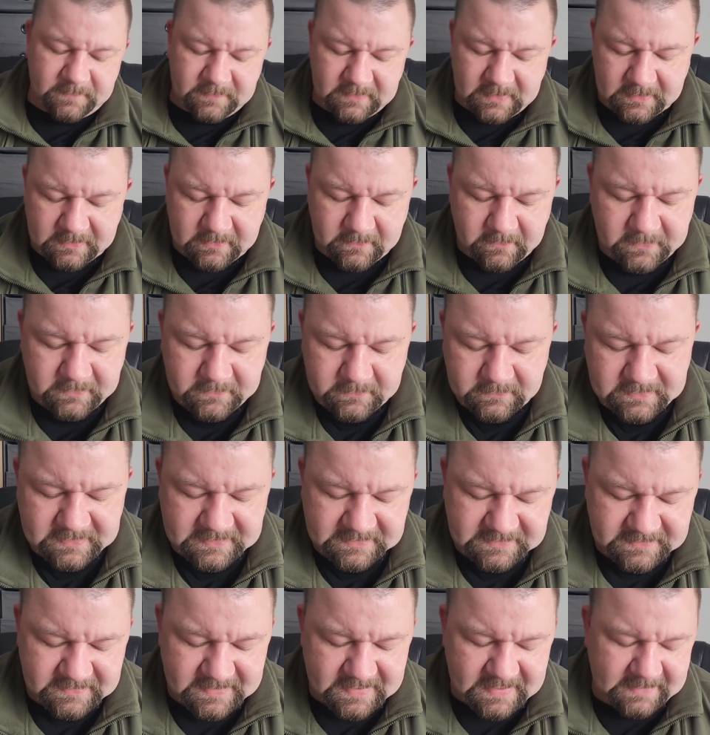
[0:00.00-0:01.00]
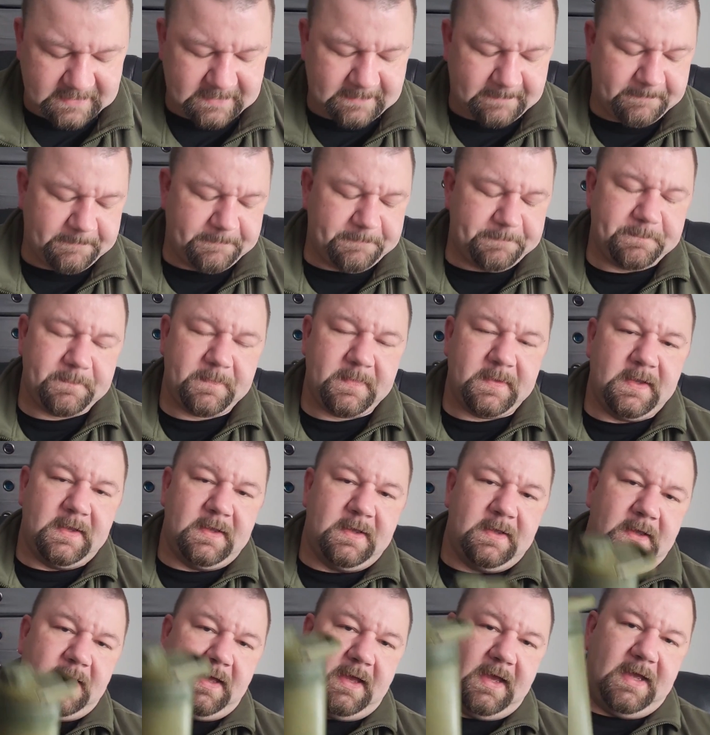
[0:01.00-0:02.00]
Not going to test that.
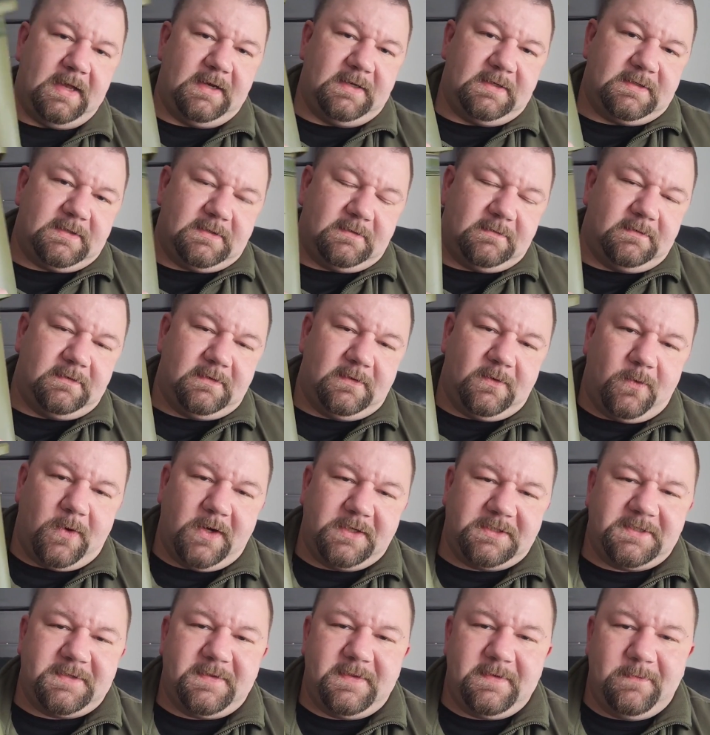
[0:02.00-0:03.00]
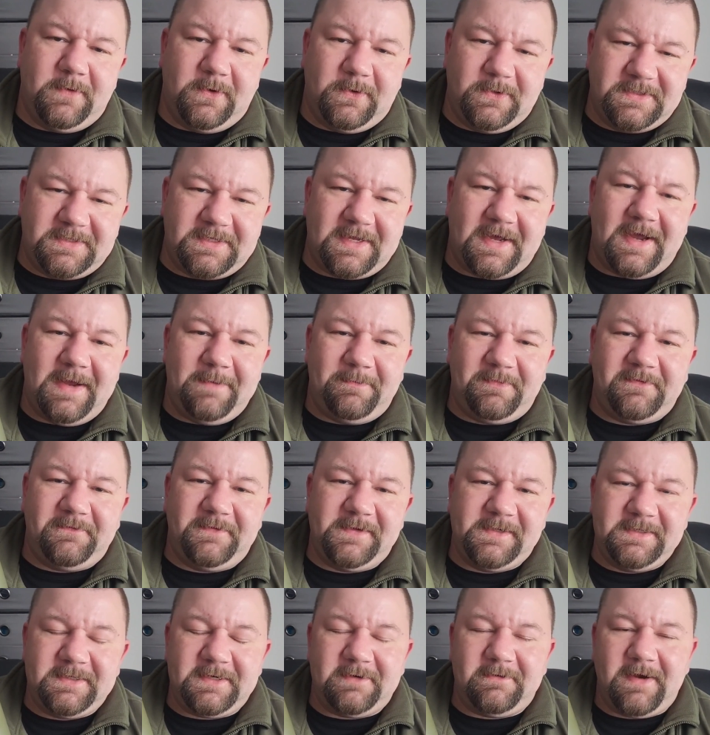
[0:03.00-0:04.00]
And what's the most hyped
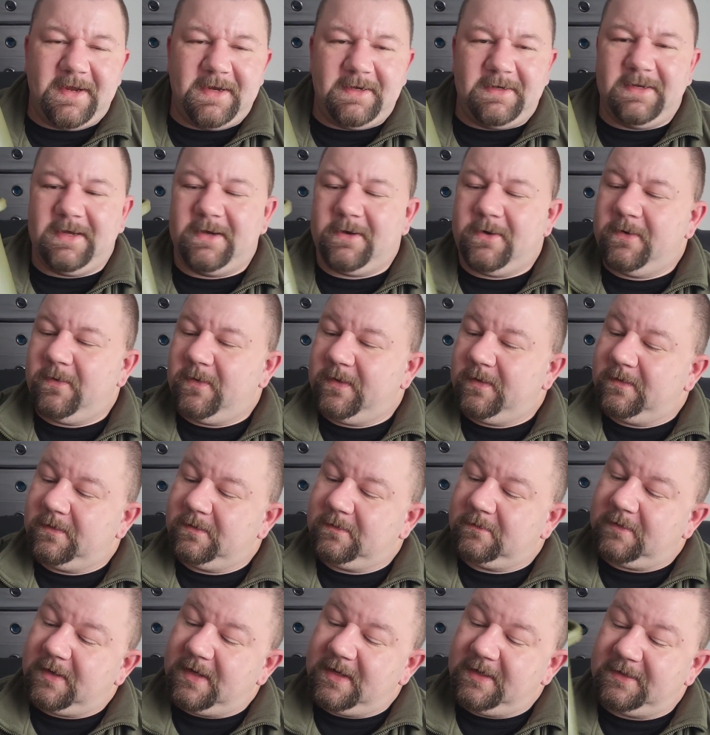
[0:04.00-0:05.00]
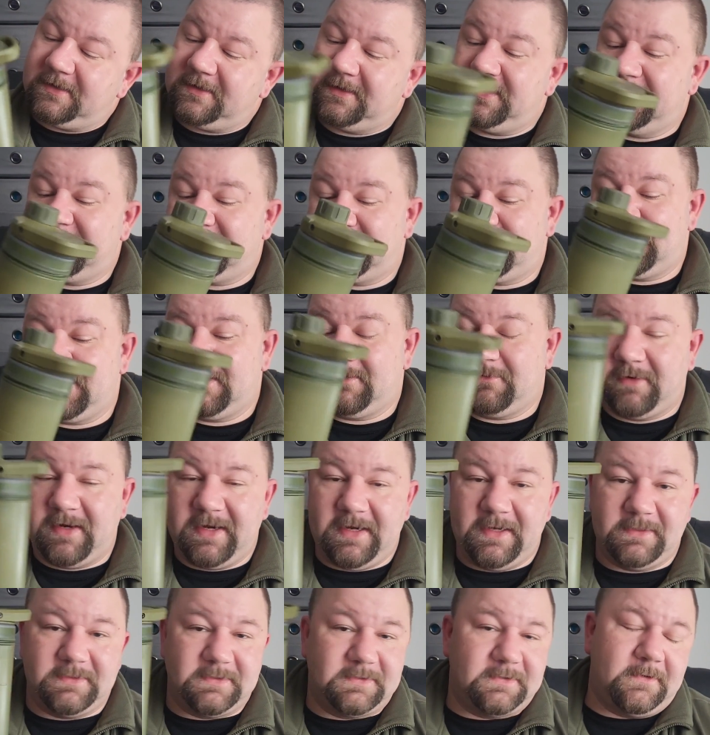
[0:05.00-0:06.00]
filter right now? Right, it's the
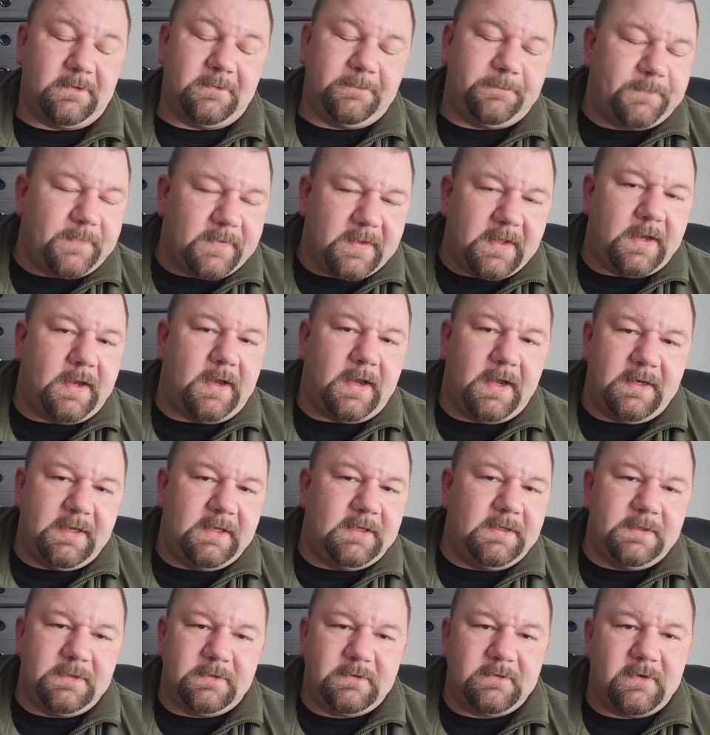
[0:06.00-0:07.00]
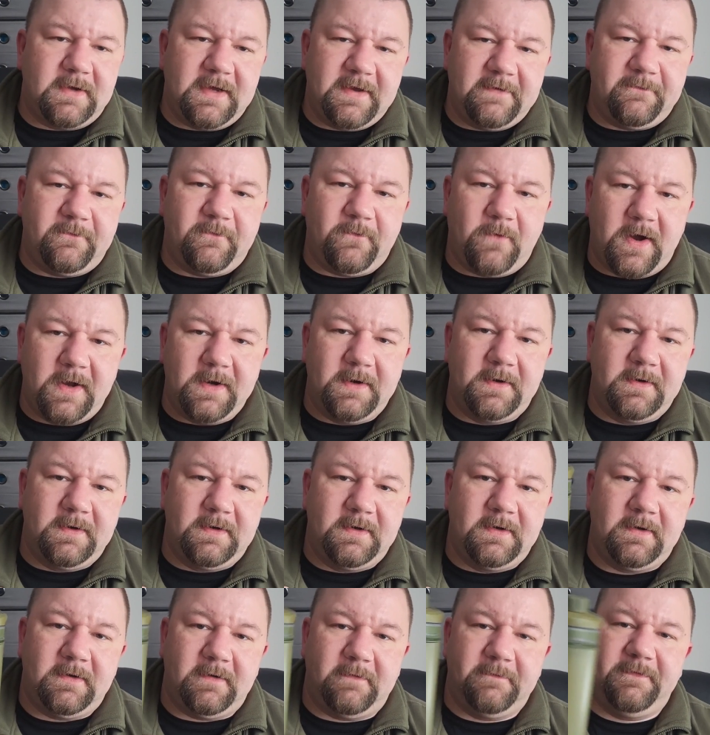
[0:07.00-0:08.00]
Grayl. So I needed to have one
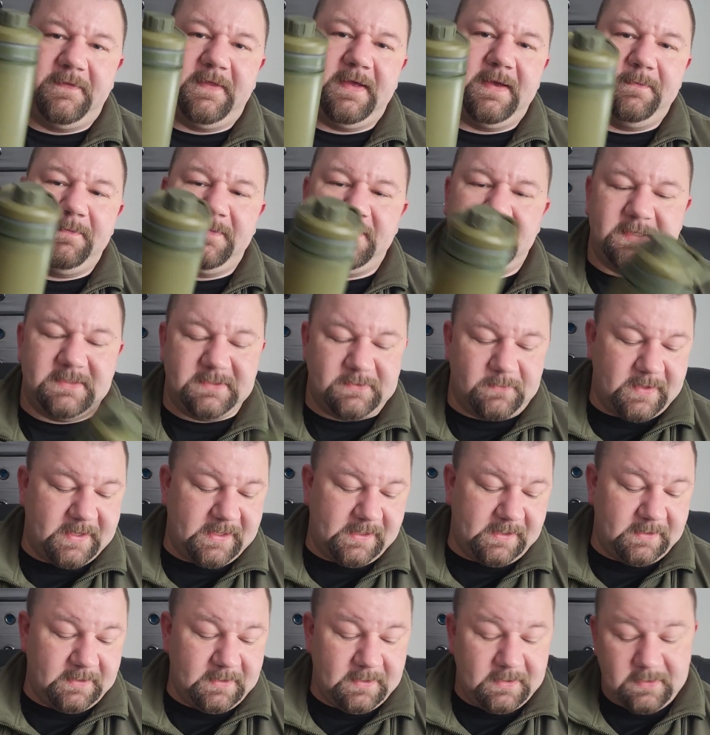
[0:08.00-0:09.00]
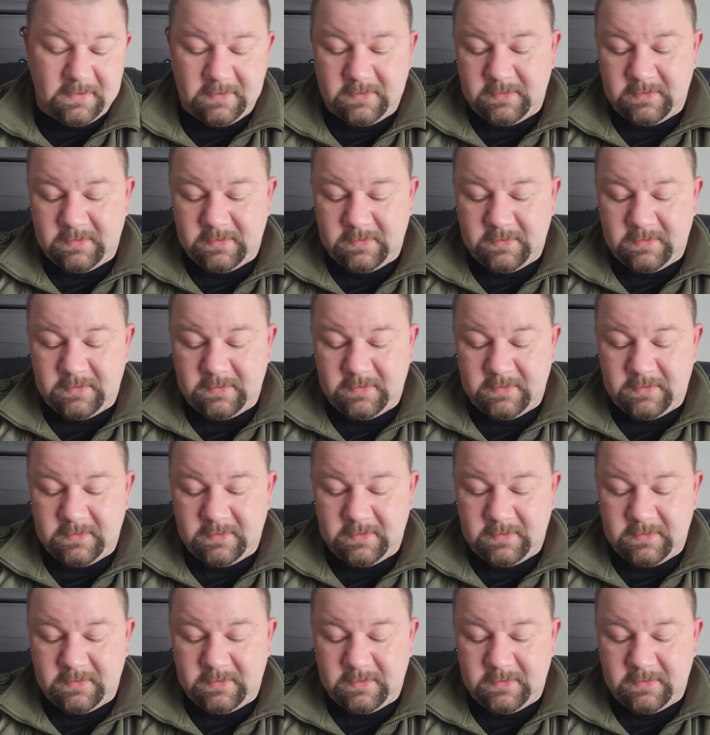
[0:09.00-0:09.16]
of them as well.